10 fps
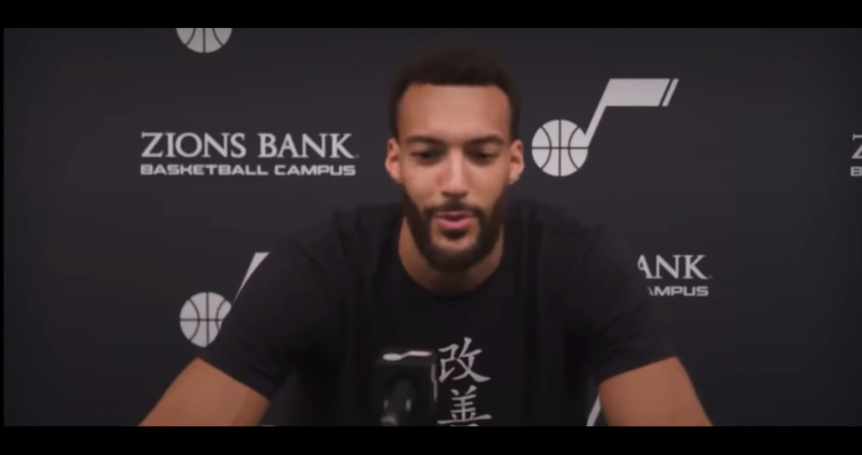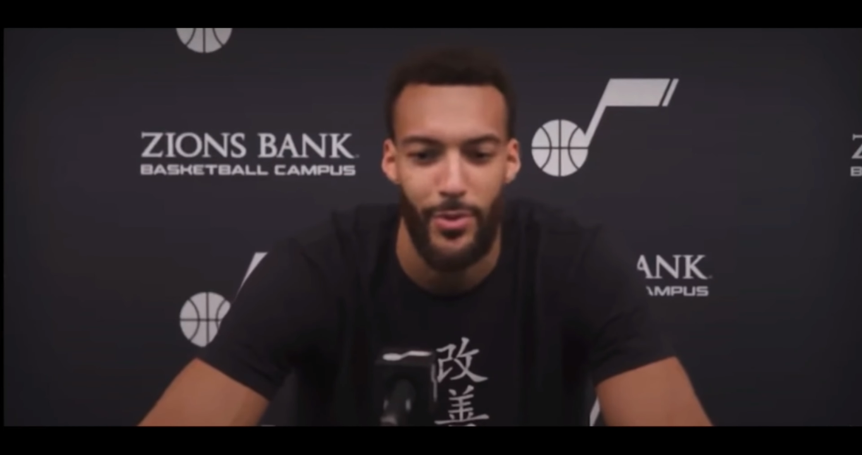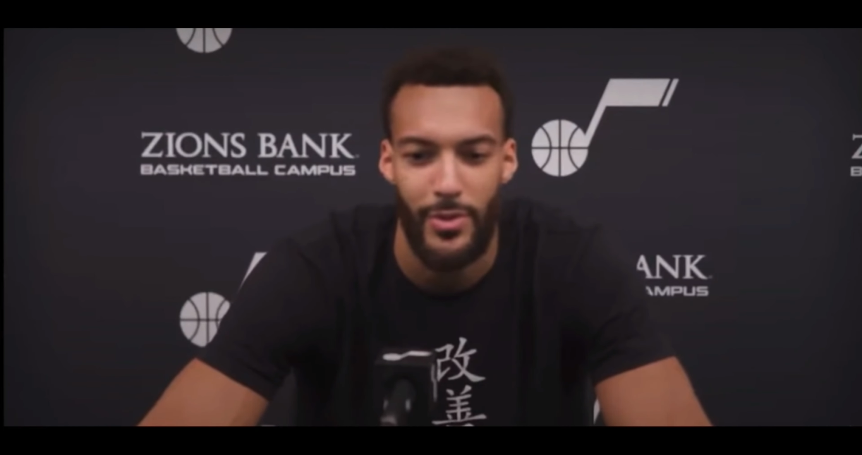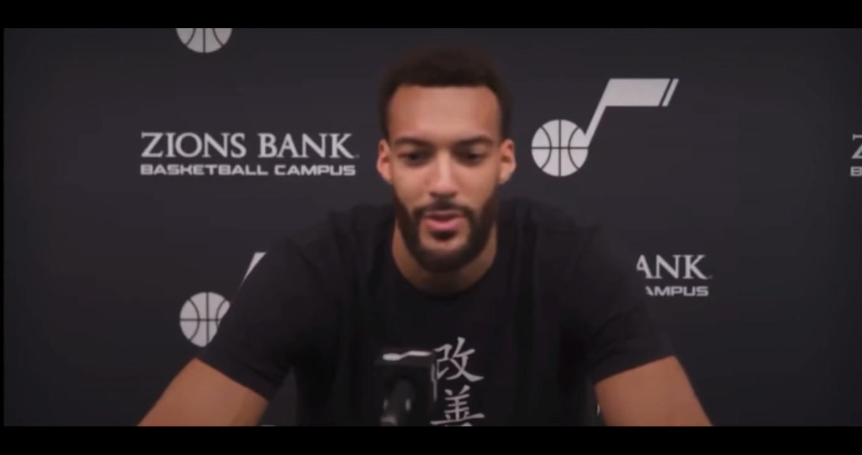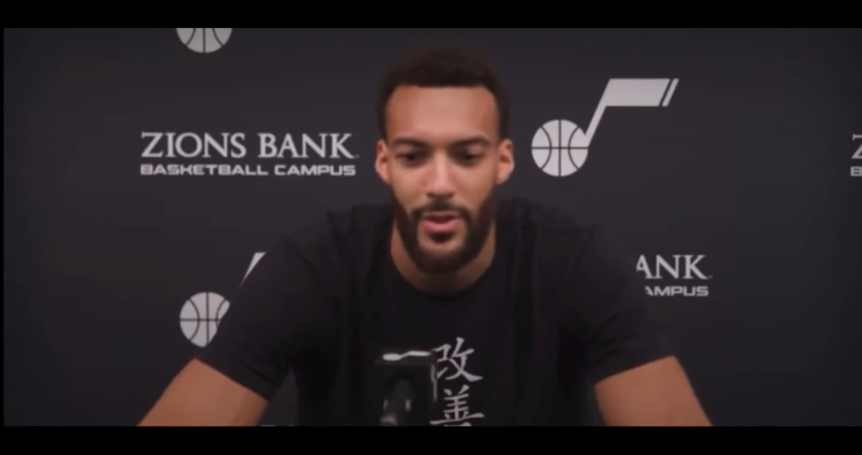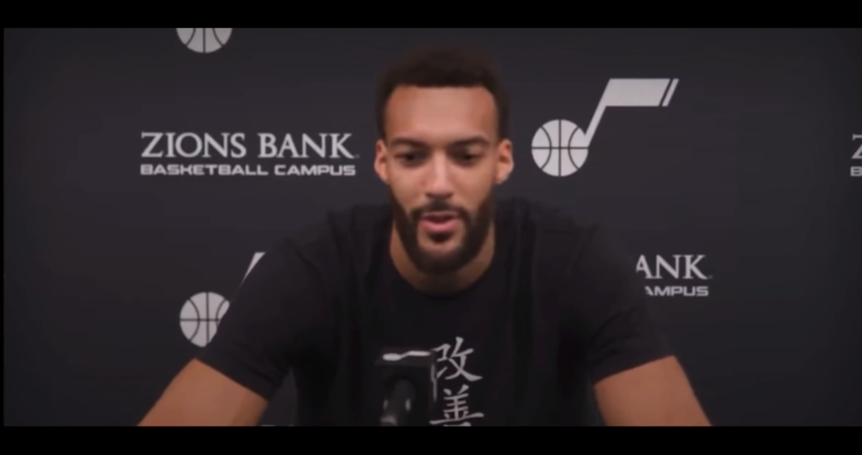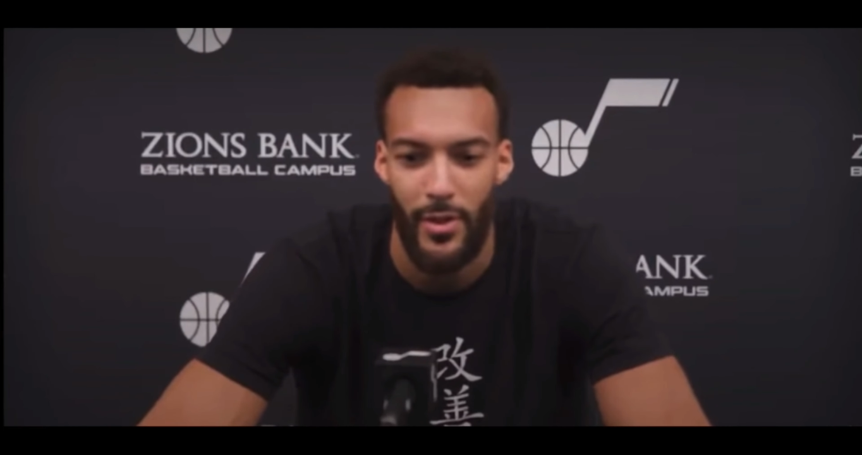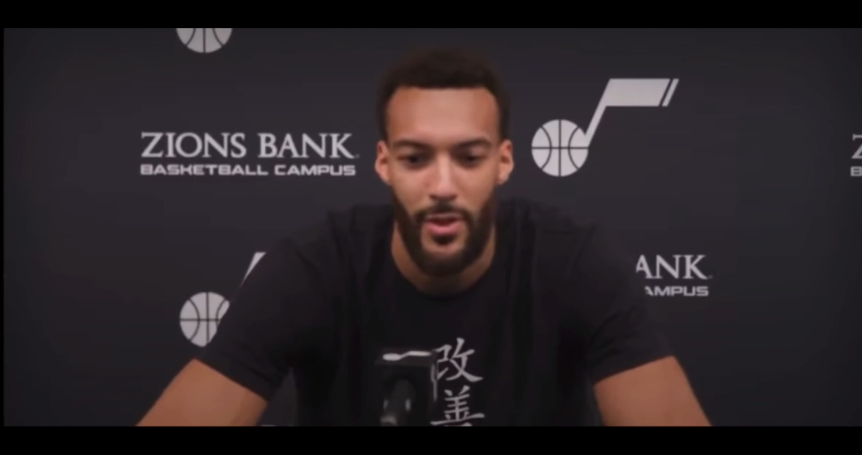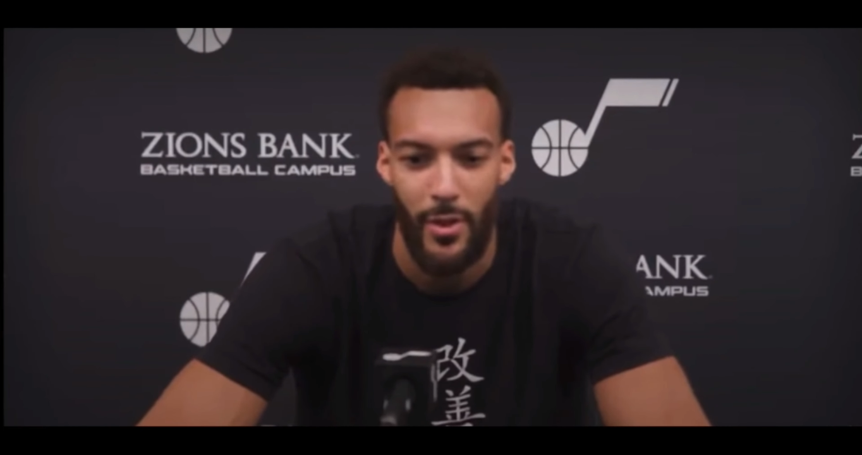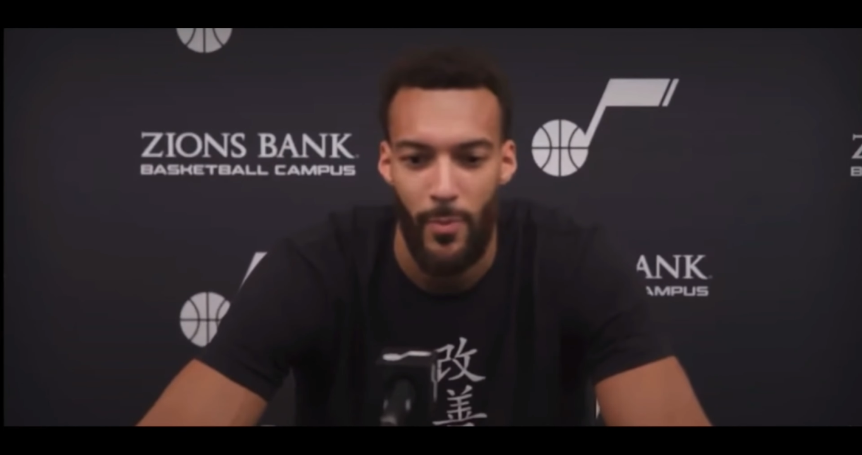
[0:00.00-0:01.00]
You know, it's
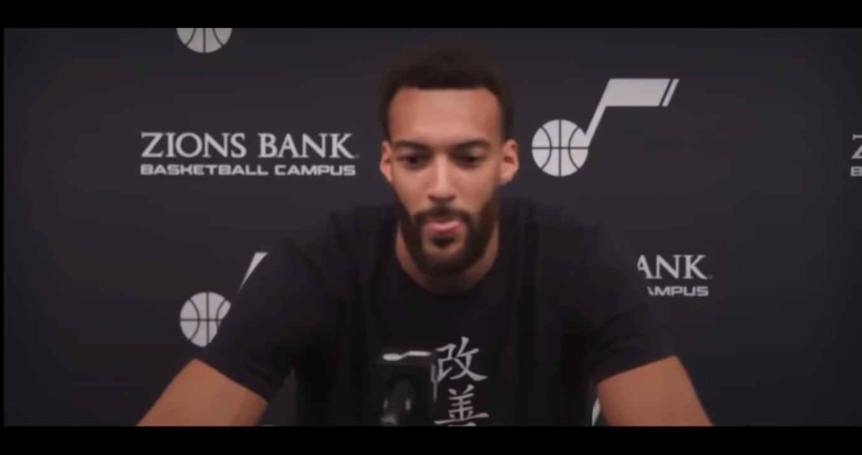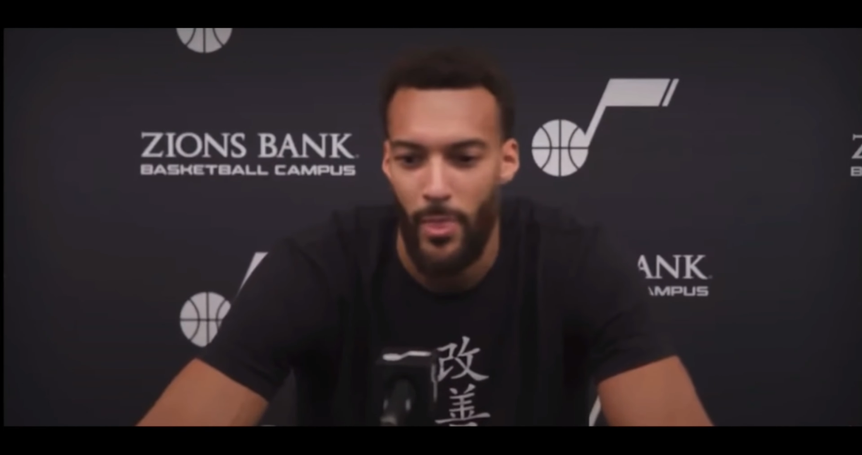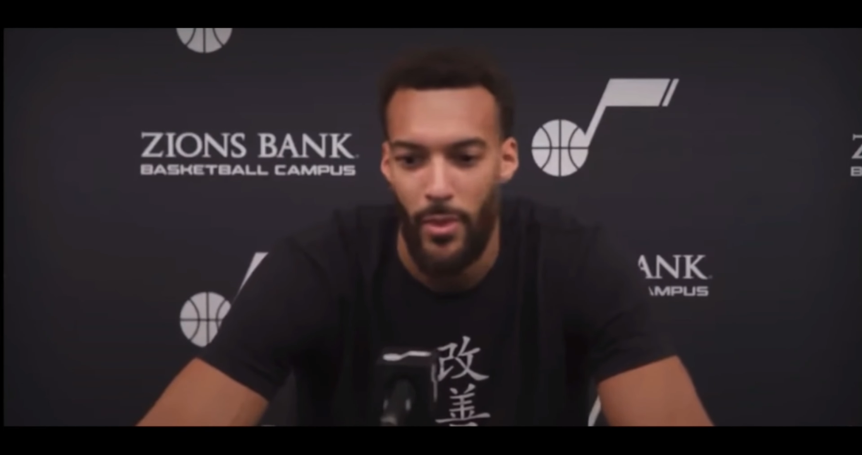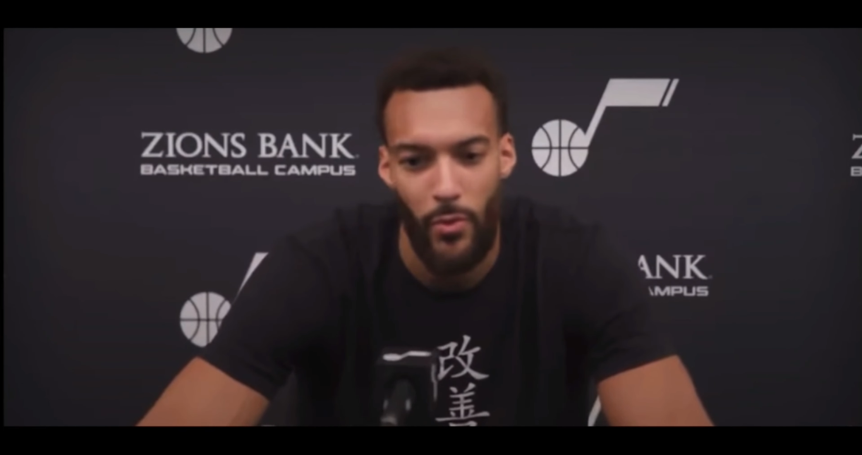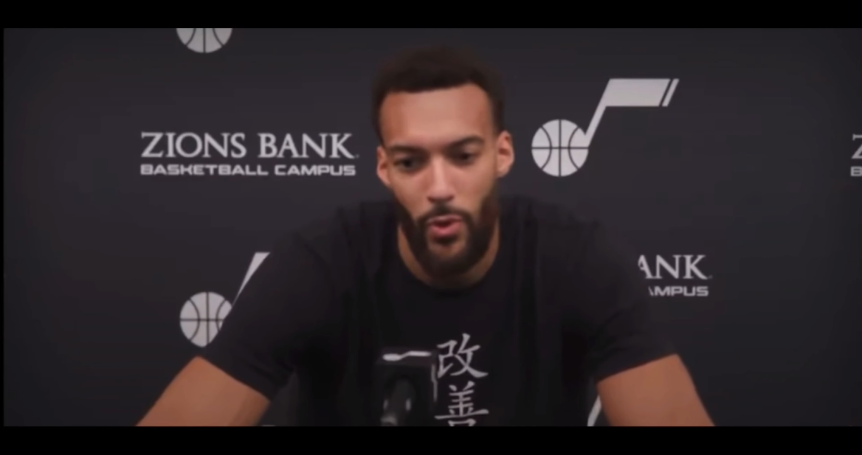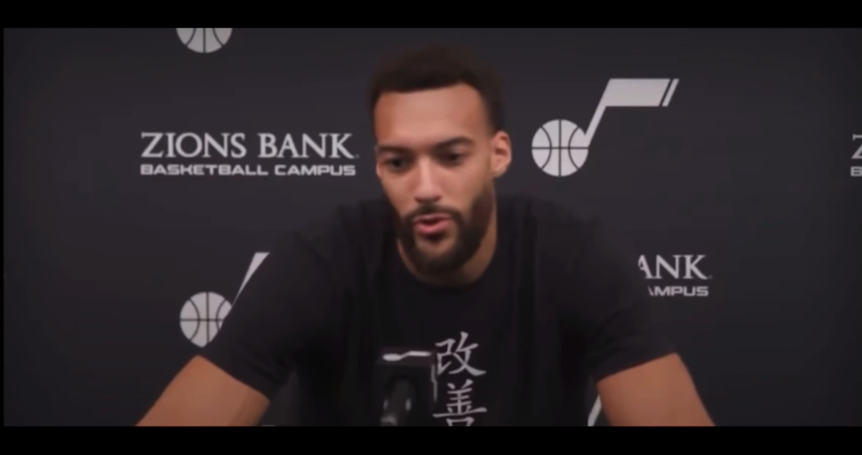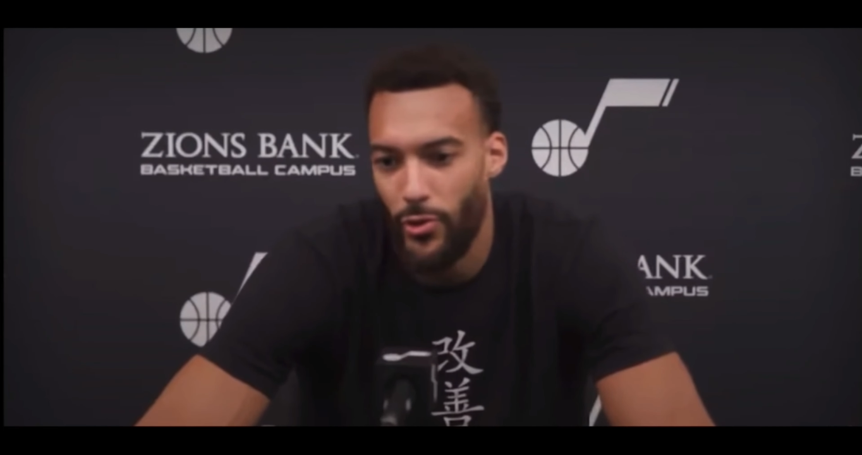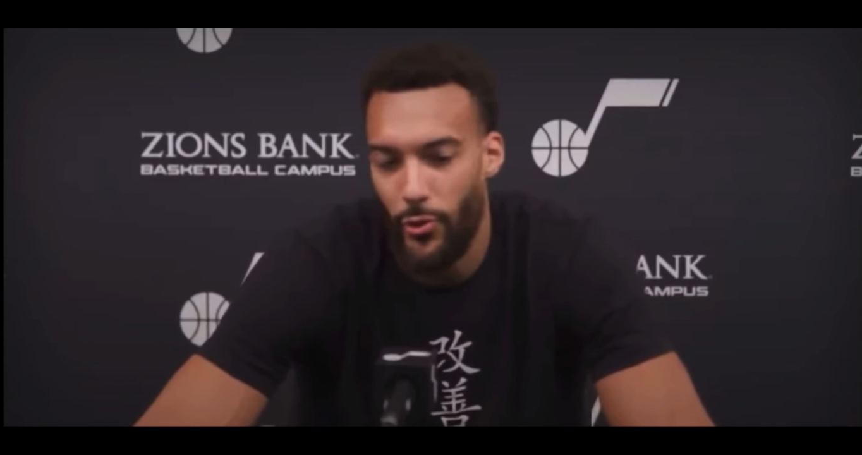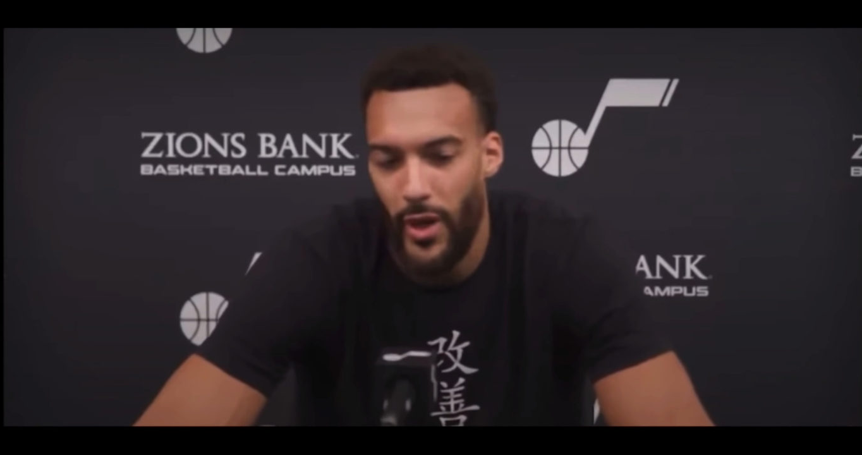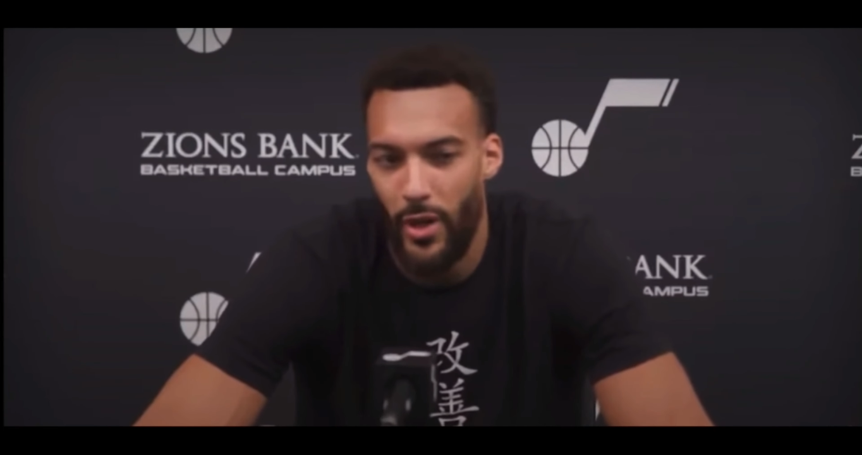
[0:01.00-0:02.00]
when
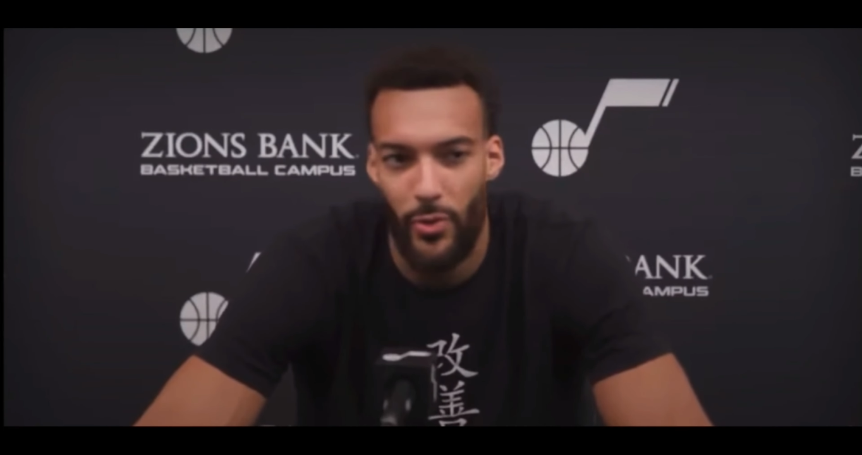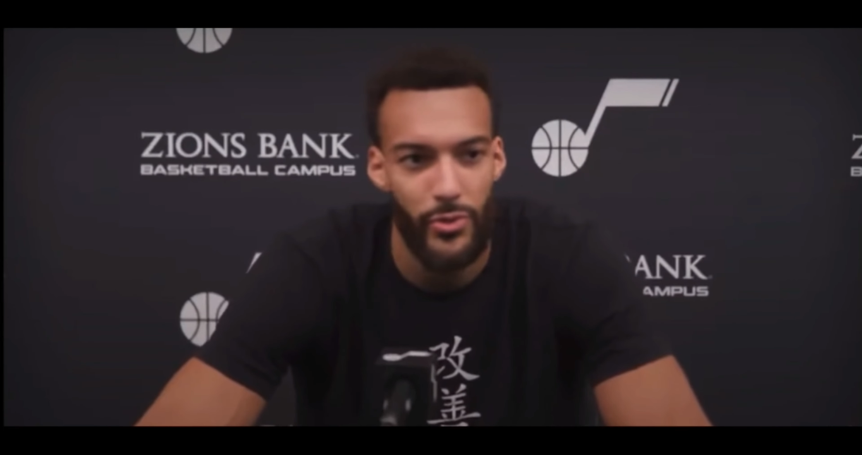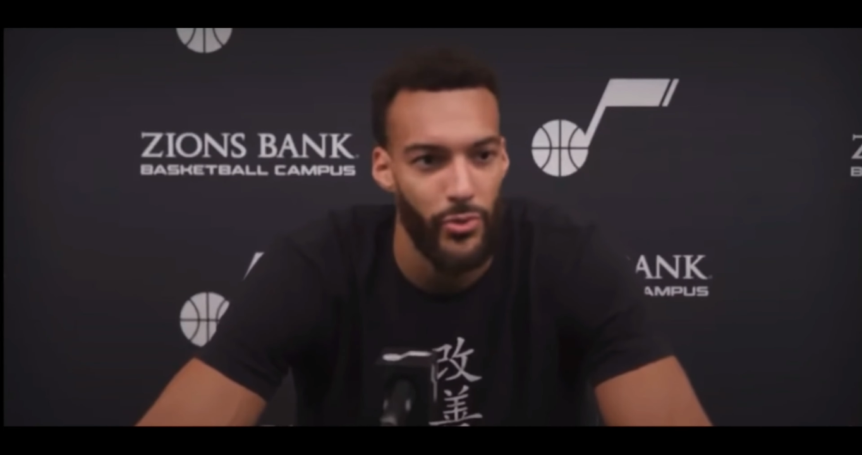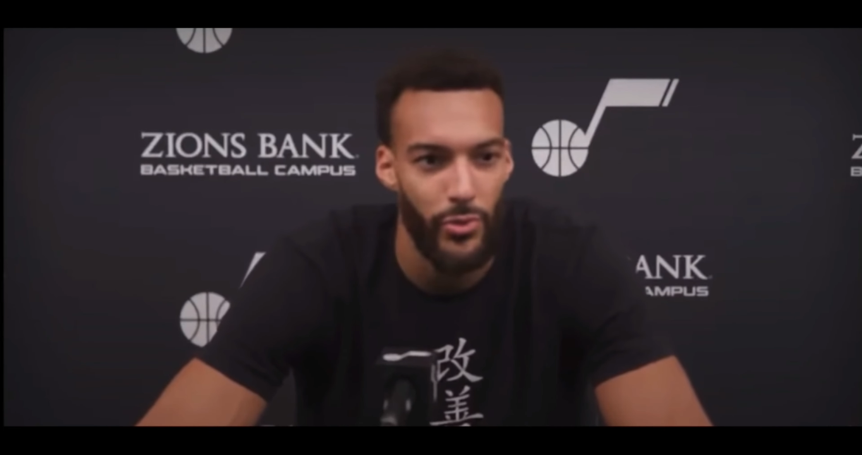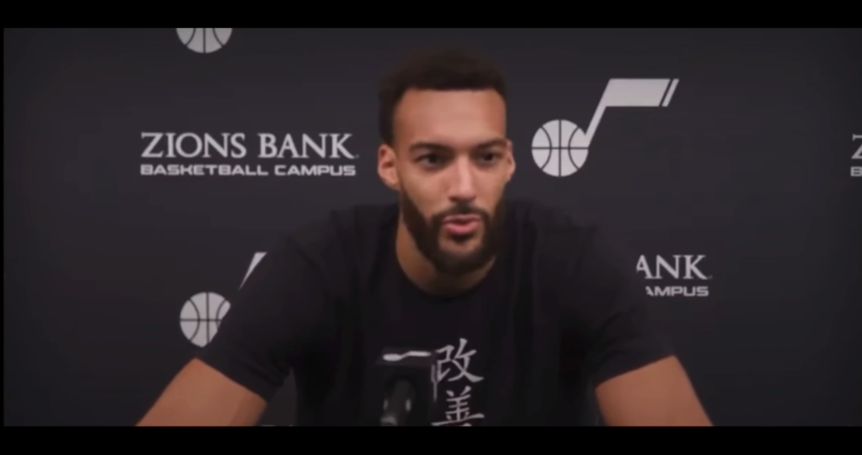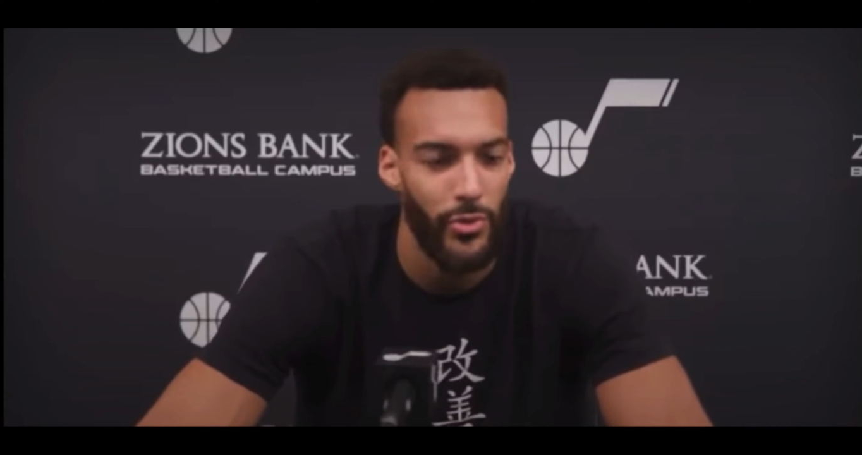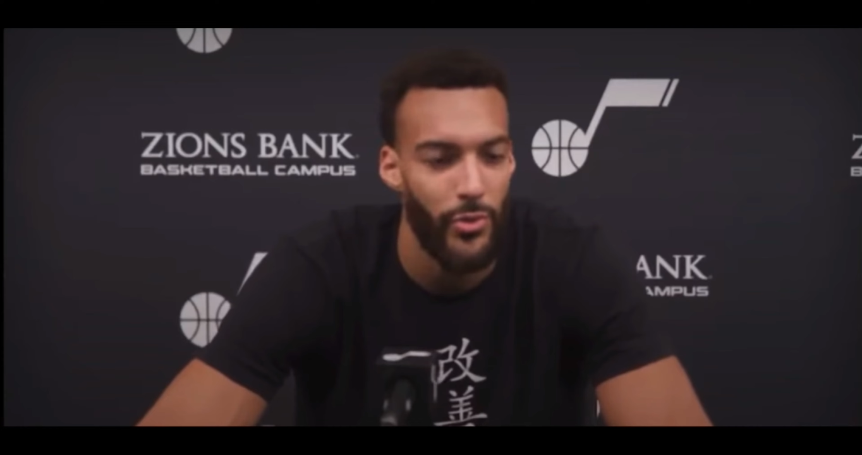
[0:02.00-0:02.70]
you're great at what you do,